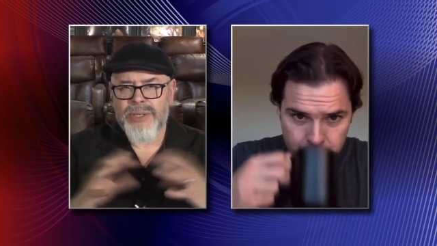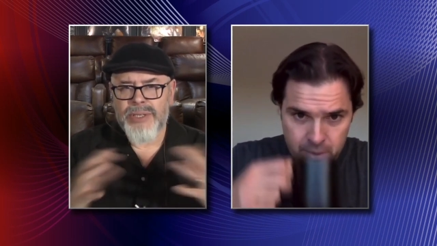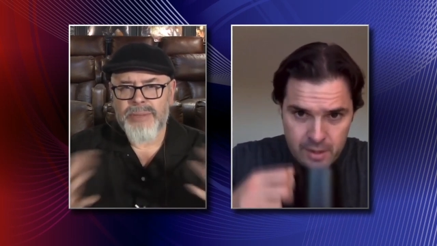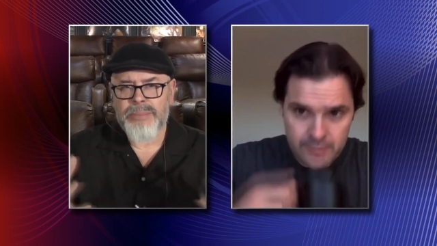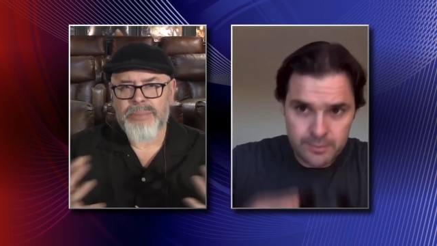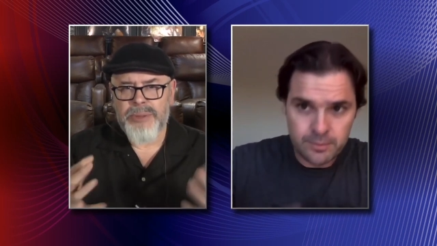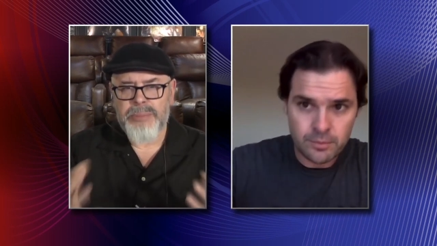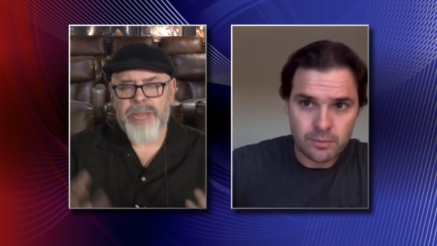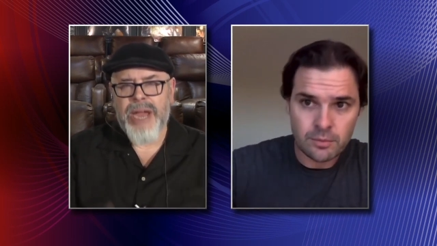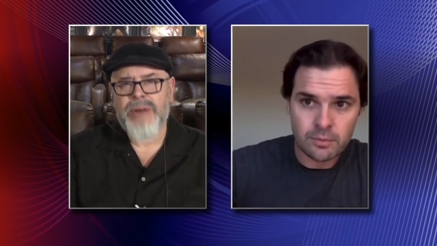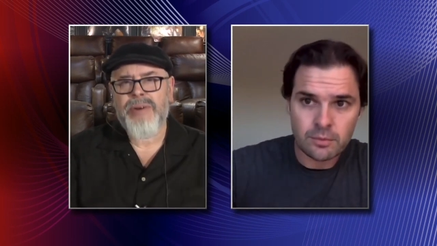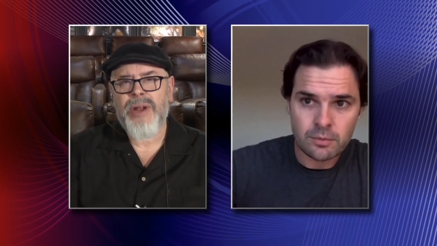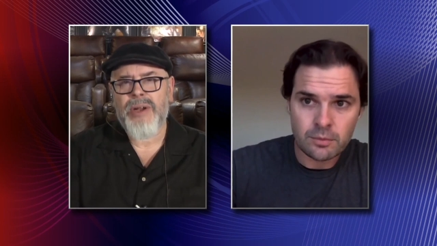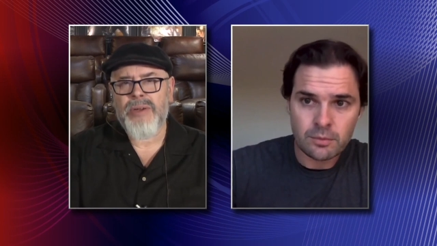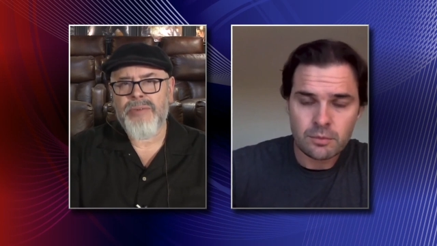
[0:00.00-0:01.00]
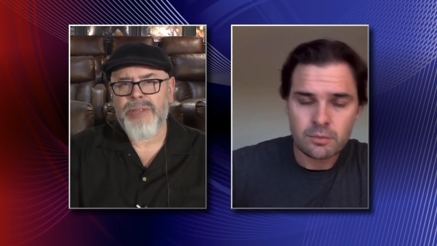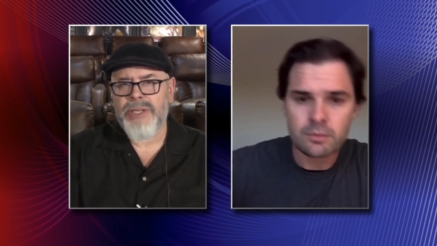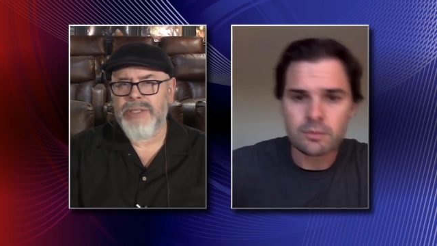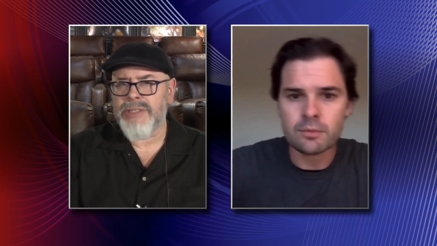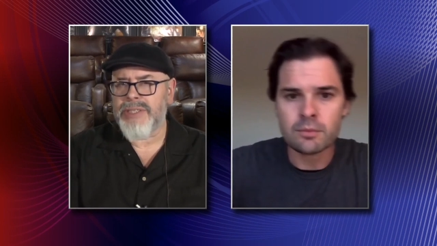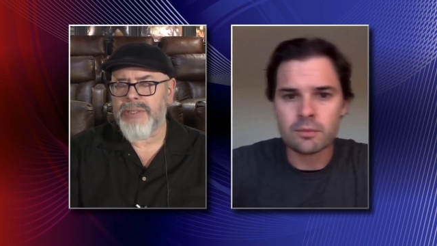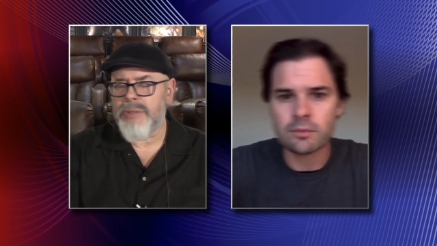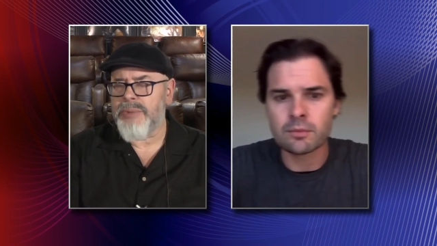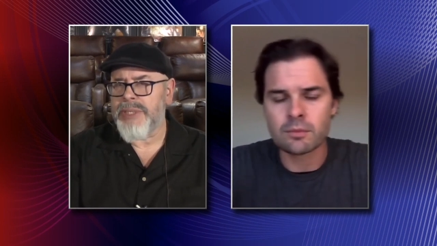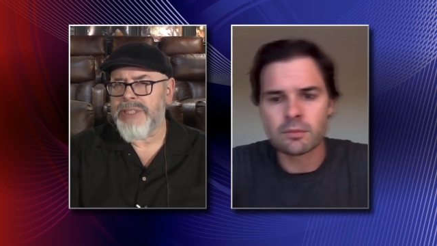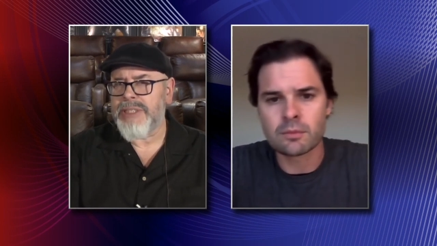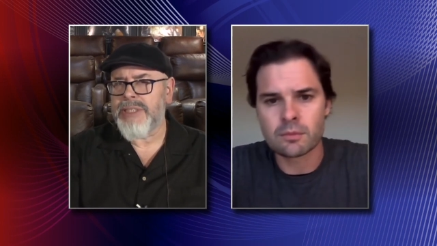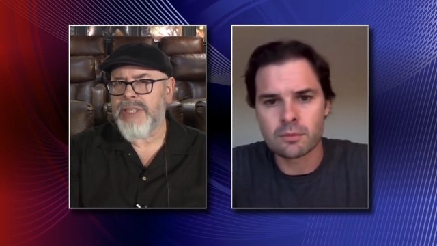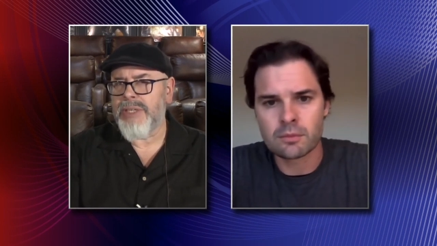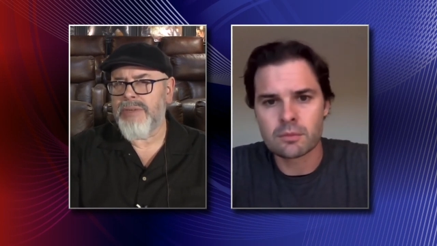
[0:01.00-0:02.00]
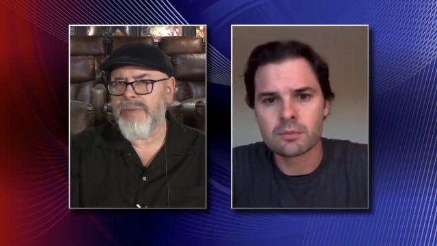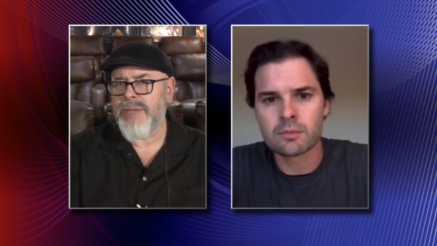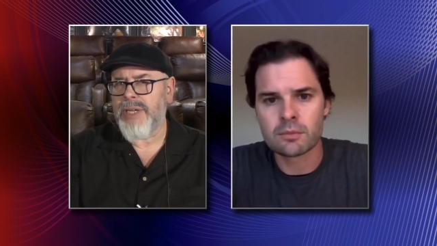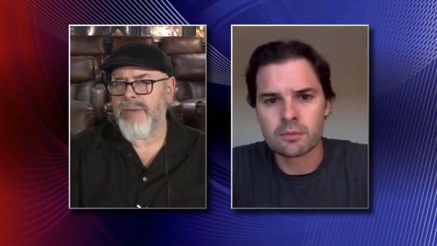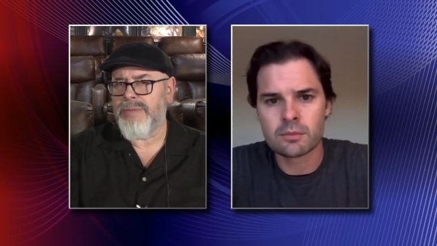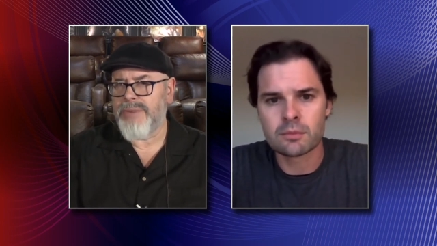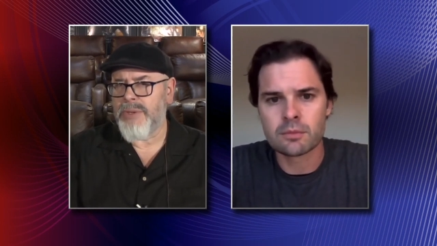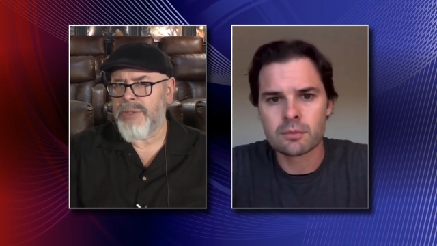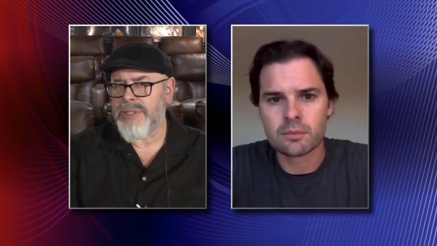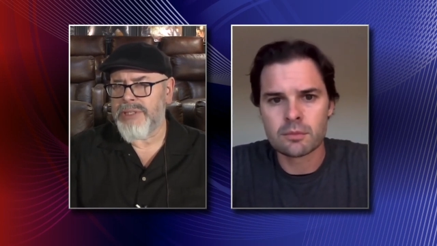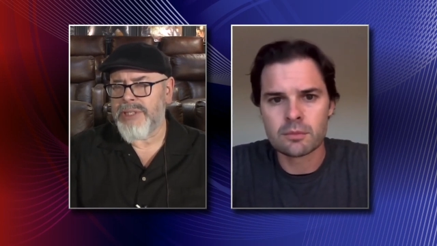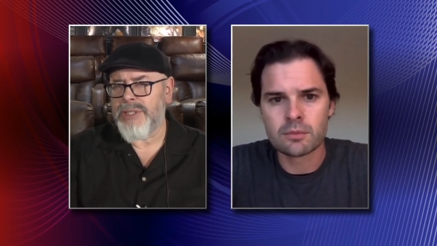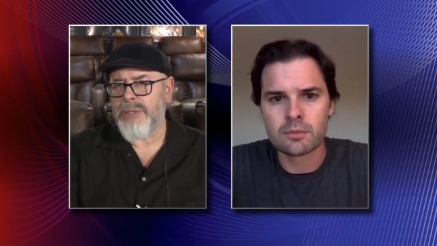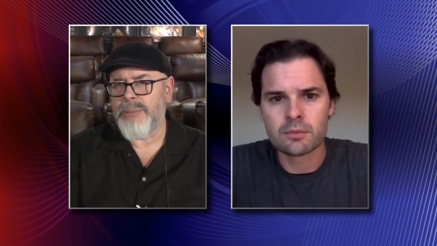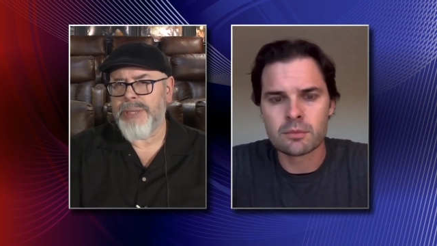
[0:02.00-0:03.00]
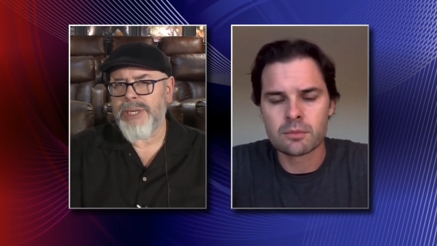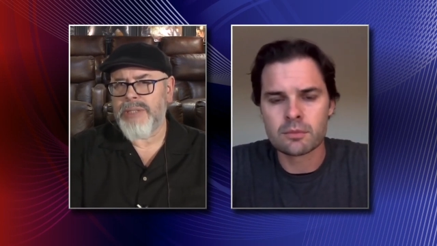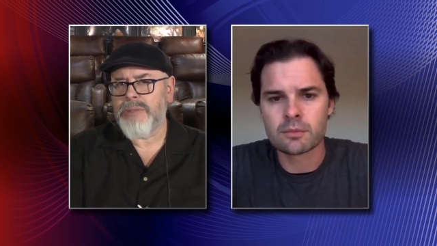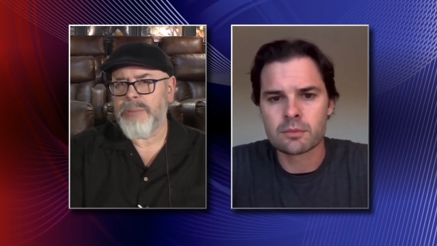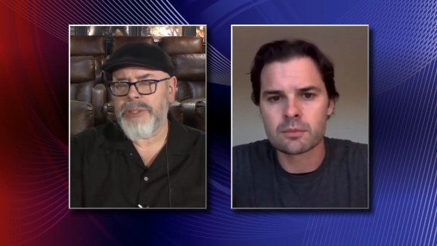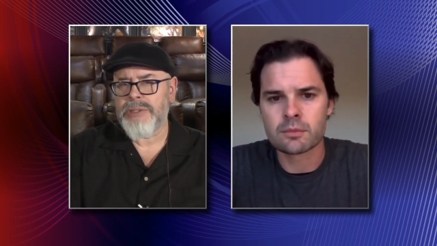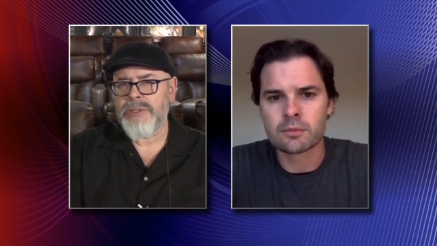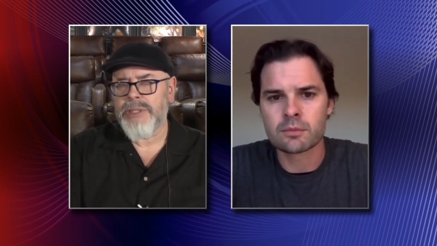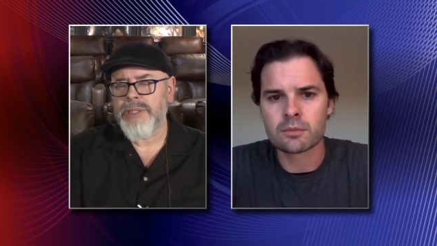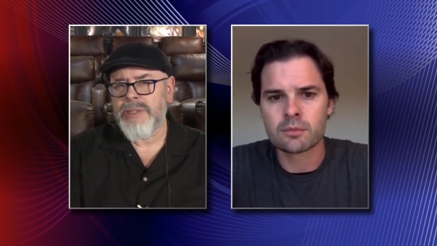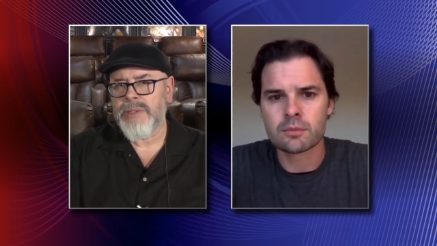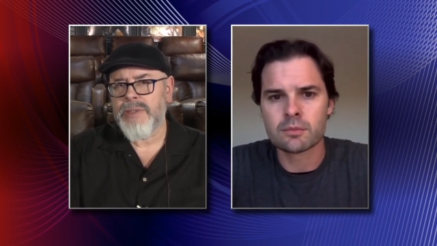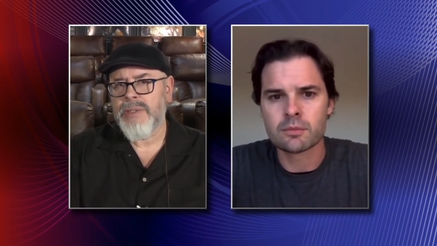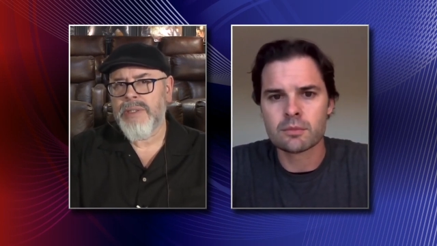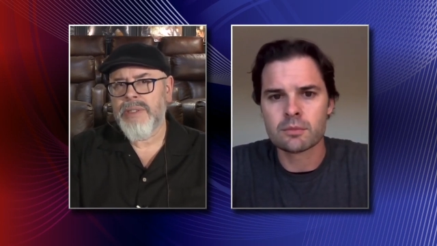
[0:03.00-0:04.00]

Speaker 1: of the, the background of that, is there a reason that you've kind of focused a little bit on special needs?